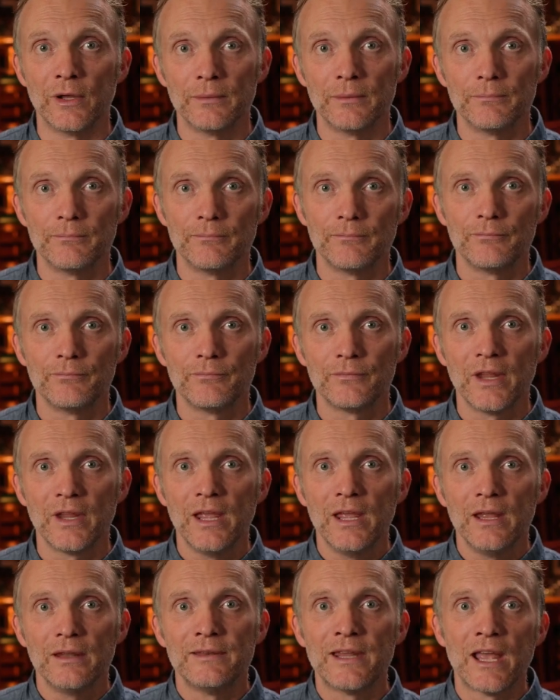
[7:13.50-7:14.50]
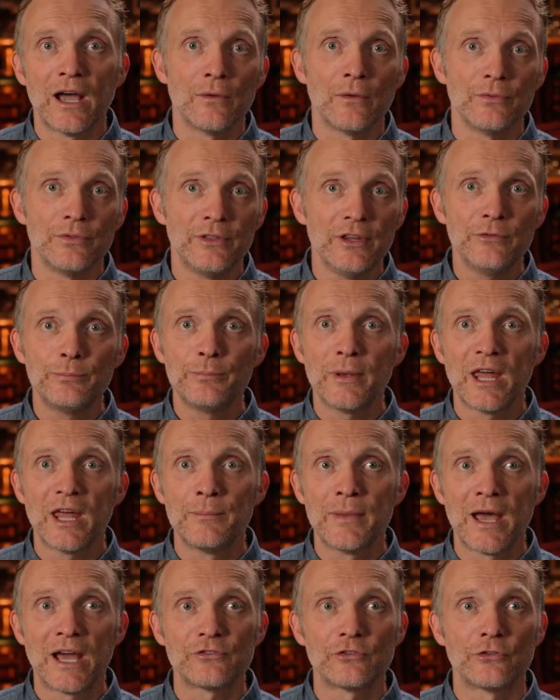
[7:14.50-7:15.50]
it. Now, these bad
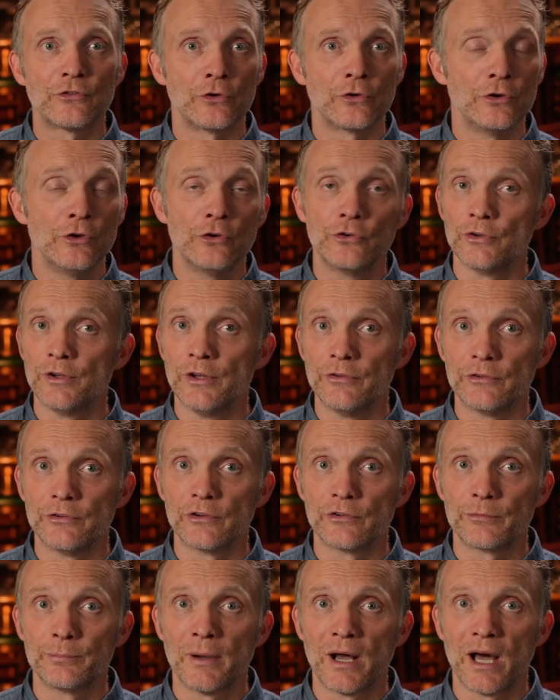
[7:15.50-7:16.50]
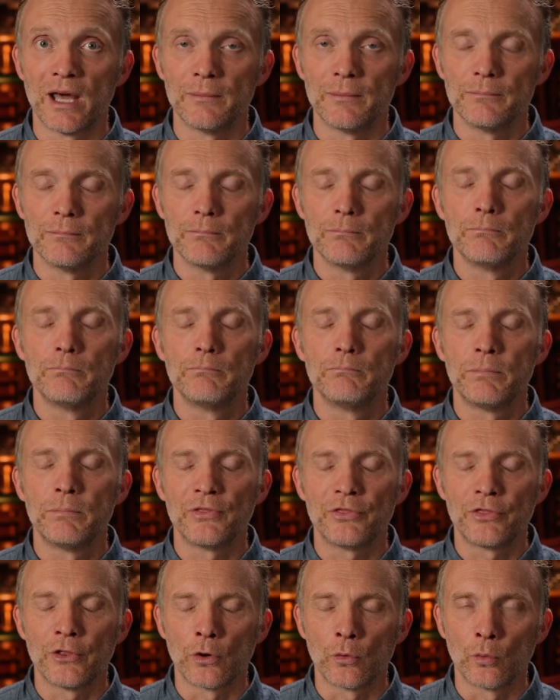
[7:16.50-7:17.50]
matches are usually easy to spot,
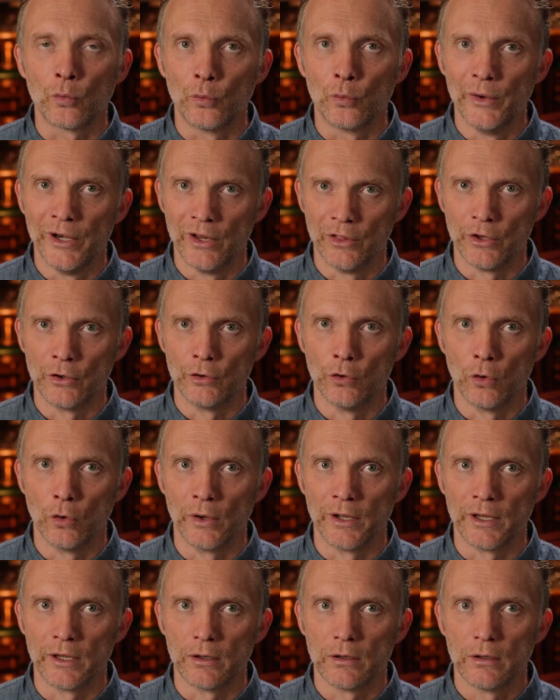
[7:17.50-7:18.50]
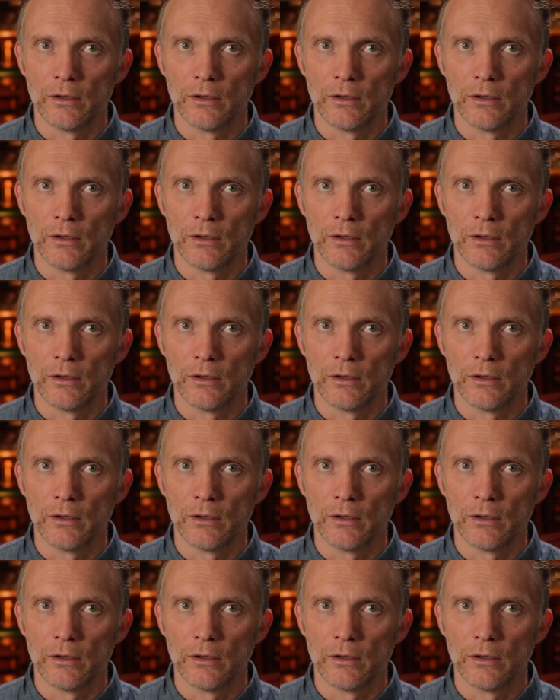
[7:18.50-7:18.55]
but they're really annoying.